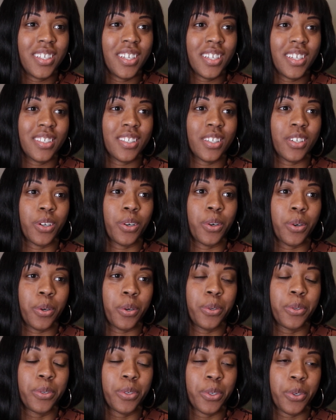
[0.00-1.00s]
She's a
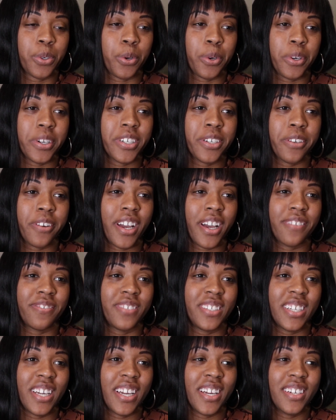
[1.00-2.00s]
whole
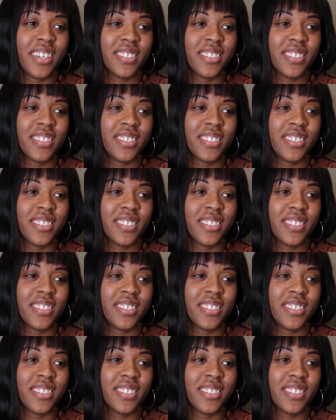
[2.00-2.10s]
choreographed dance.